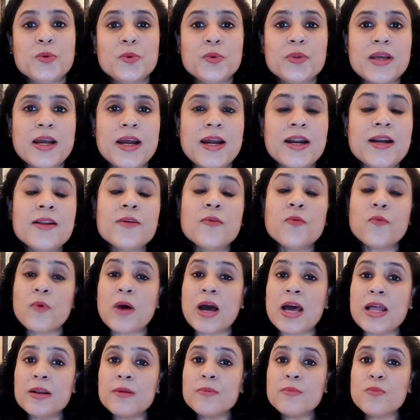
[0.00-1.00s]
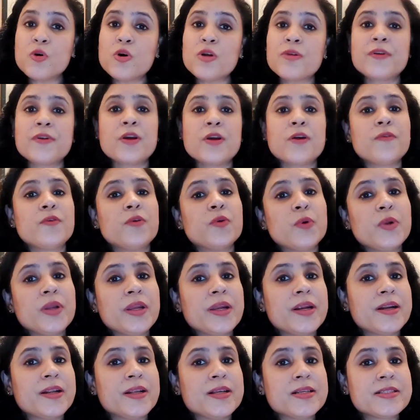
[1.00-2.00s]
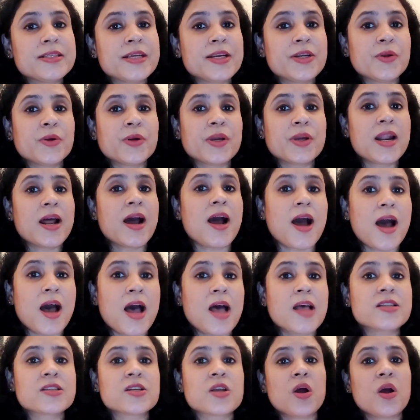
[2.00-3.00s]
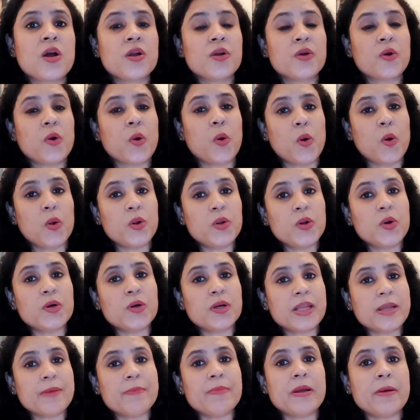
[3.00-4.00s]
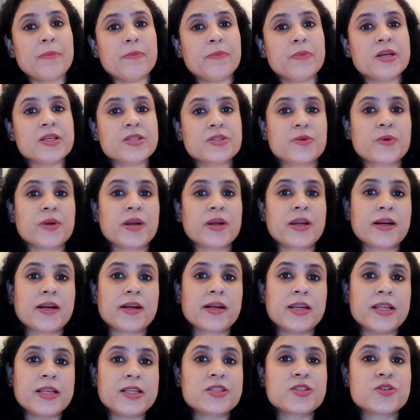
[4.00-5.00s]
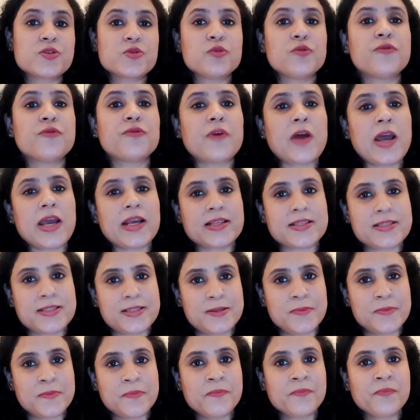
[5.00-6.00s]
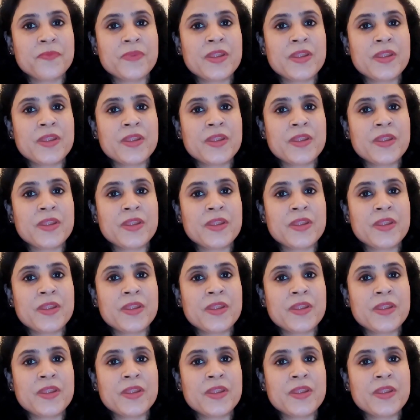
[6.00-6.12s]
do that. One more way of doing it is that you can ask all your team members to get at least 2 facts